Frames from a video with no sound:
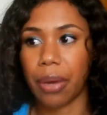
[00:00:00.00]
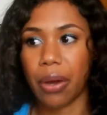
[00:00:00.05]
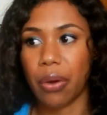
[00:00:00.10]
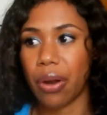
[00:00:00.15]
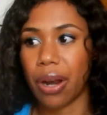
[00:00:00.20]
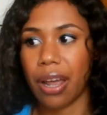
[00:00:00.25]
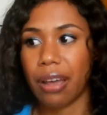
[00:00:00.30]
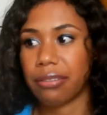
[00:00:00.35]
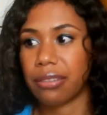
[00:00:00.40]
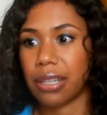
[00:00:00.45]
I
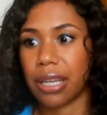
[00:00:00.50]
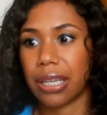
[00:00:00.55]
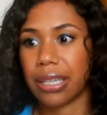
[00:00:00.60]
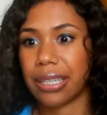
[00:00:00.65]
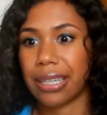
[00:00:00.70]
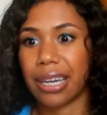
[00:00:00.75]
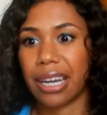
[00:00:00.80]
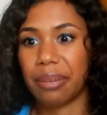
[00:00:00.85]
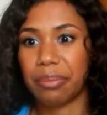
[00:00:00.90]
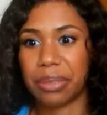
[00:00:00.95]
would have to like
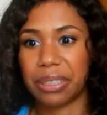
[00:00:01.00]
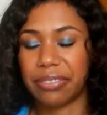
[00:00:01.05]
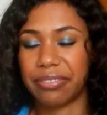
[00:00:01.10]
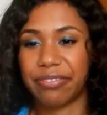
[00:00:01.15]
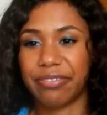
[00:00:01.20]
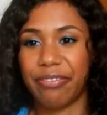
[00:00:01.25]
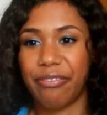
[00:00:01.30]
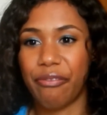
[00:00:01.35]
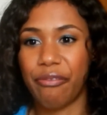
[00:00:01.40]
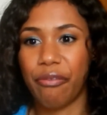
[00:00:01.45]
get up at
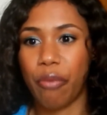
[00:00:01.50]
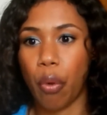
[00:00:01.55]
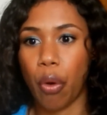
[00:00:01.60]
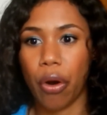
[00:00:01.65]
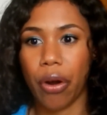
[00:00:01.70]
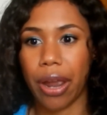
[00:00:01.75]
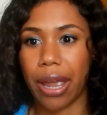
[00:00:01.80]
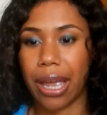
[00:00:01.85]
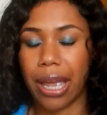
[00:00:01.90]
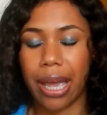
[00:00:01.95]

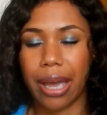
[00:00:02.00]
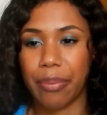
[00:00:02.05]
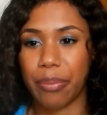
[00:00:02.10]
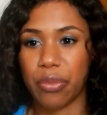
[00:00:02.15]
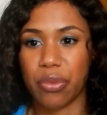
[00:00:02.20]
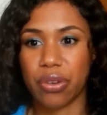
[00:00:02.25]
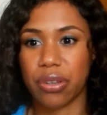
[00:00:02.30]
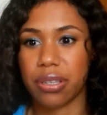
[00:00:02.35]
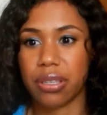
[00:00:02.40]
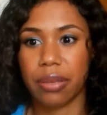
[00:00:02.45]
4 a.m.
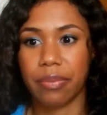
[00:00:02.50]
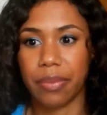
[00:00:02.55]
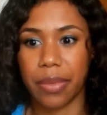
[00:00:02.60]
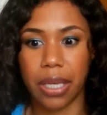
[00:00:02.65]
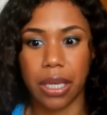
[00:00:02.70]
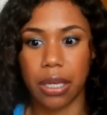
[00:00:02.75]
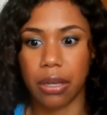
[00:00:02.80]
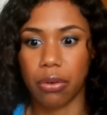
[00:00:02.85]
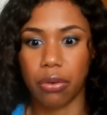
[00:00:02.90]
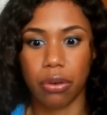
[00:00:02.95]
or
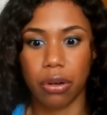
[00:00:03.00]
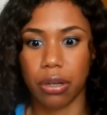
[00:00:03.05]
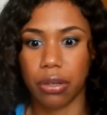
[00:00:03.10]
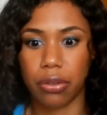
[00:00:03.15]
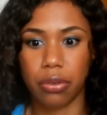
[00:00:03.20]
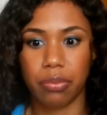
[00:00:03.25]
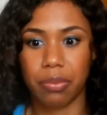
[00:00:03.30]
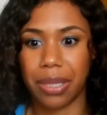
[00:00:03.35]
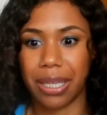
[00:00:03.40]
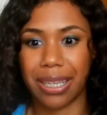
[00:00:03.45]
something in order
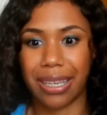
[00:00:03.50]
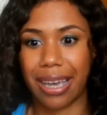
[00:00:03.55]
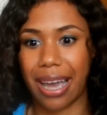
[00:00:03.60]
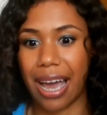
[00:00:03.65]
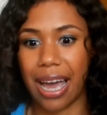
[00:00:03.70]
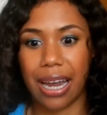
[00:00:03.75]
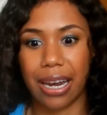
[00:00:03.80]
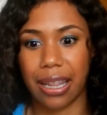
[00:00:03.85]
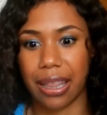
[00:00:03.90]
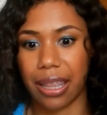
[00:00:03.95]
to be
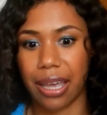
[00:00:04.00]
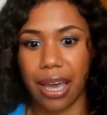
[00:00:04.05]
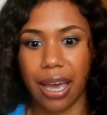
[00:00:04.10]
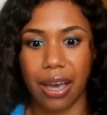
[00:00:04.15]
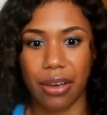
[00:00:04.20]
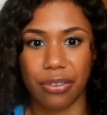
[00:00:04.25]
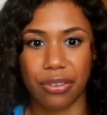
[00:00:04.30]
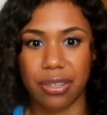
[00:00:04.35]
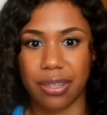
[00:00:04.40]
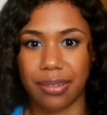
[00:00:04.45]
out of the
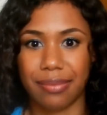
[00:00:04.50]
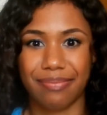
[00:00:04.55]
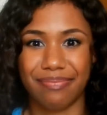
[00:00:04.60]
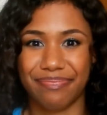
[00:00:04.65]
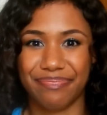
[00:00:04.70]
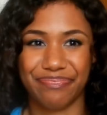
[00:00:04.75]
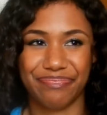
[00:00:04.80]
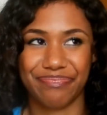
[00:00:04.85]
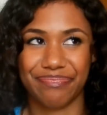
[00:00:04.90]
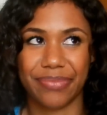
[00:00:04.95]
house at
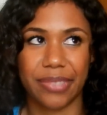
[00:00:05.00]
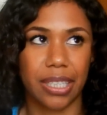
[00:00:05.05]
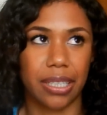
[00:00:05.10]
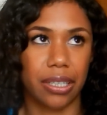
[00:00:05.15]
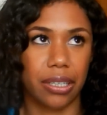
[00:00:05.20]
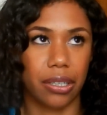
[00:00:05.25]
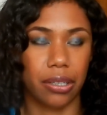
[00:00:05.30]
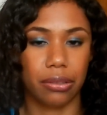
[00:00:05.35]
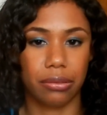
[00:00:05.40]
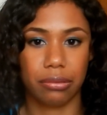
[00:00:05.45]

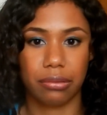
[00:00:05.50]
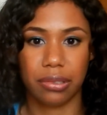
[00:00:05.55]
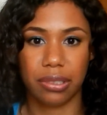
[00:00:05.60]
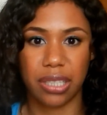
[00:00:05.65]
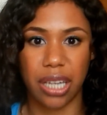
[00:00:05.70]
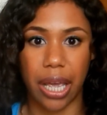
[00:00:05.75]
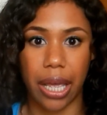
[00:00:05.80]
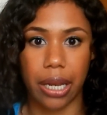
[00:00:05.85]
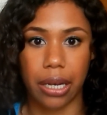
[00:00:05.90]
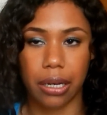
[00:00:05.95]
10,
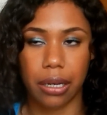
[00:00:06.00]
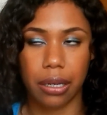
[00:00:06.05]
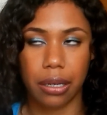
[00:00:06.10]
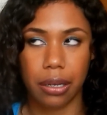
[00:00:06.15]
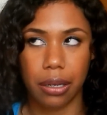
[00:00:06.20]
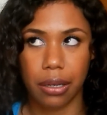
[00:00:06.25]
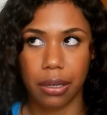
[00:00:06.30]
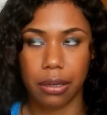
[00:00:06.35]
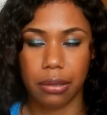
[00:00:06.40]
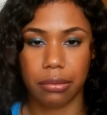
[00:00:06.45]
9,
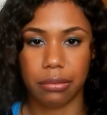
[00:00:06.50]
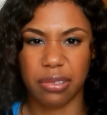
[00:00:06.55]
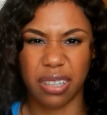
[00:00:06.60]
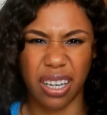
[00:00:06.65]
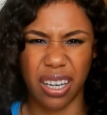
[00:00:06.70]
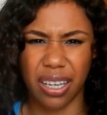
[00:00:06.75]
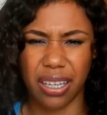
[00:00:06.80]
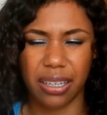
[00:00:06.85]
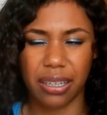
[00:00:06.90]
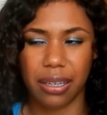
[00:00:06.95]

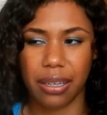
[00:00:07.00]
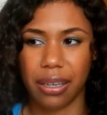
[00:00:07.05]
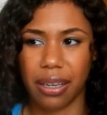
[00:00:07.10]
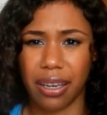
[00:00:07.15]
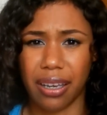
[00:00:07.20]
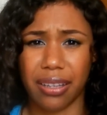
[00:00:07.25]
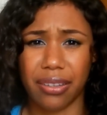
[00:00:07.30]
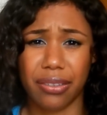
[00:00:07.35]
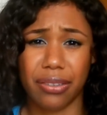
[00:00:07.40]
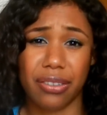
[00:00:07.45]
and
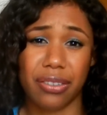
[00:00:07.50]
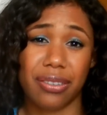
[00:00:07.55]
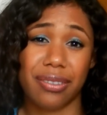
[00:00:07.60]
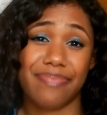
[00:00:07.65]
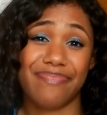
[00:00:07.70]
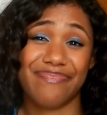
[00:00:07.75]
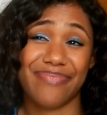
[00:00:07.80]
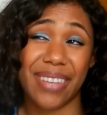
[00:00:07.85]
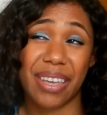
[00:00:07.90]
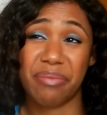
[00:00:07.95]

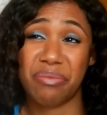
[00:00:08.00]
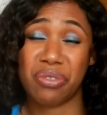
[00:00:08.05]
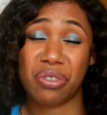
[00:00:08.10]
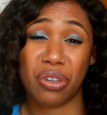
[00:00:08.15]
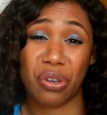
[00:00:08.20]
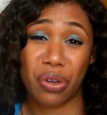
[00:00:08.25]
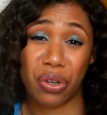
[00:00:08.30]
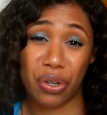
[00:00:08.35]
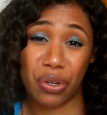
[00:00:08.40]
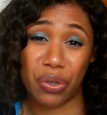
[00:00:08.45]
I'm just
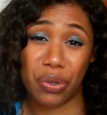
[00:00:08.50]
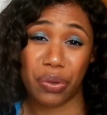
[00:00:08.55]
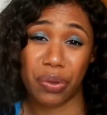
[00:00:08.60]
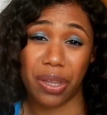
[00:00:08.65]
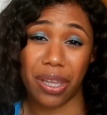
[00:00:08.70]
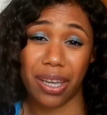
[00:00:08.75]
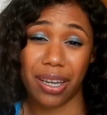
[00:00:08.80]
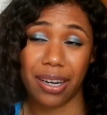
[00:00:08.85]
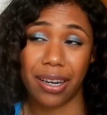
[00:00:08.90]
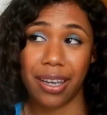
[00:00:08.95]
not going to do
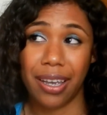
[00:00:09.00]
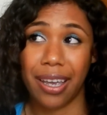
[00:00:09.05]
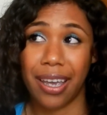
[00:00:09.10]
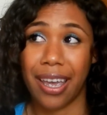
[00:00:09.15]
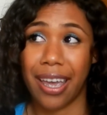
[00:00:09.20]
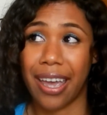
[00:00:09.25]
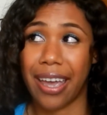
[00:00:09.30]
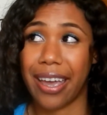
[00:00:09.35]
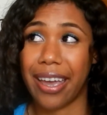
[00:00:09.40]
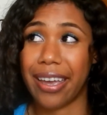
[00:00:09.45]
that.
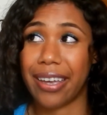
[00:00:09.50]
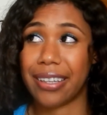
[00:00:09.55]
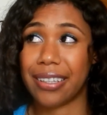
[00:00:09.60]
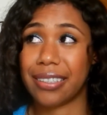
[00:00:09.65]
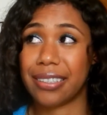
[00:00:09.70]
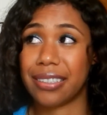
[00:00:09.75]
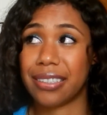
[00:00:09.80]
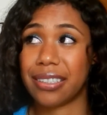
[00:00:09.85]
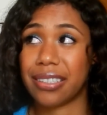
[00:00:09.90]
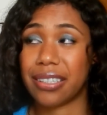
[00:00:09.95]

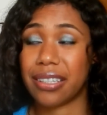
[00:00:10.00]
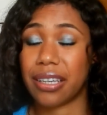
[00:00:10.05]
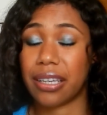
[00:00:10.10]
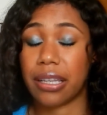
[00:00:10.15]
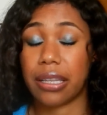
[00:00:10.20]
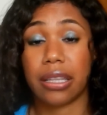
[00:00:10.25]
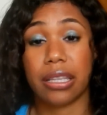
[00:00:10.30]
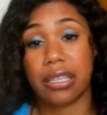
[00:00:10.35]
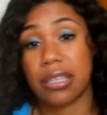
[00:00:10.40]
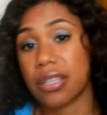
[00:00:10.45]
And
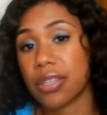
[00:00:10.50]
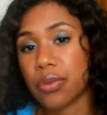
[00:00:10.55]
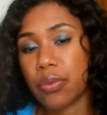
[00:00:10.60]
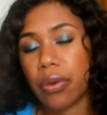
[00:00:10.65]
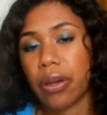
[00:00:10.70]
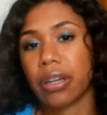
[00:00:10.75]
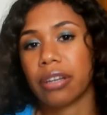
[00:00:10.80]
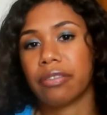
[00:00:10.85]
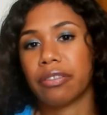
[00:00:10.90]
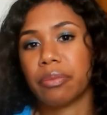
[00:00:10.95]
this has
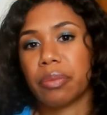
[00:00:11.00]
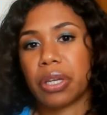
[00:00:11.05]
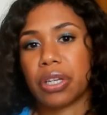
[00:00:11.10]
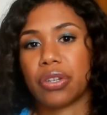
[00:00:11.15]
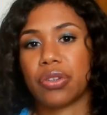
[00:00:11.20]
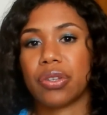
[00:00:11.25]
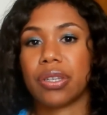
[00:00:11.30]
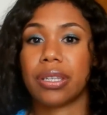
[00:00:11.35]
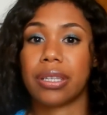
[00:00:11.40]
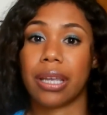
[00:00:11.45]
worked for me
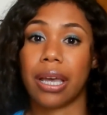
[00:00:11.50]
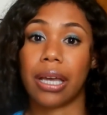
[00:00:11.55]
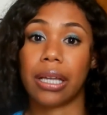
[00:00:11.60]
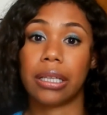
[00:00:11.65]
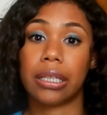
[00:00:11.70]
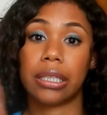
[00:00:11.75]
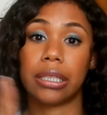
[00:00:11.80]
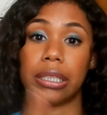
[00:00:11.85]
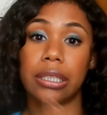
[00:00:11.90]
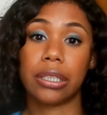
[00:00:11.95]
to
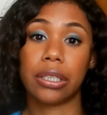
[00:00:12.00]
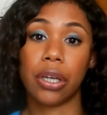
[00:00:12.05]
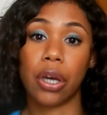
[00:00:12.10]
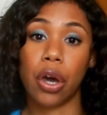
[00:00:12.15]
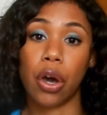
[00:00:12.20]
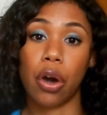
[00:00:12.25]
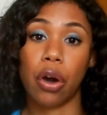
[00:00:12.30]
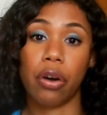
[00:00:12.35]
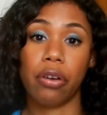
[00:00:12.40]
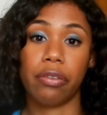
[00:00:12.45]
style it
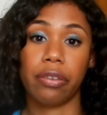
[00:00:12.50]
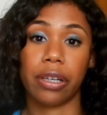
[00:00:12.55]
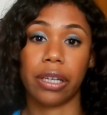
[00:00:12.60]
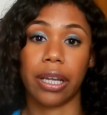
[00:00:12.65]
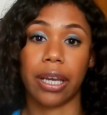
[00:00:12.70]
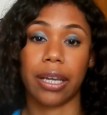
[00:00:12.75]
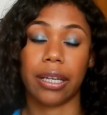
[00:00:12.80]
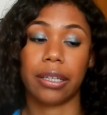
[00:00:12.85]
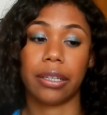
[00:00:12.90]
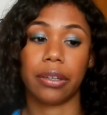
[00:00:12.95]

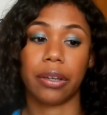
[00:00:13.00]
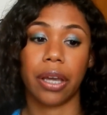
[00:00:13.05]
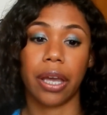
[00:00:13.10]
overnight.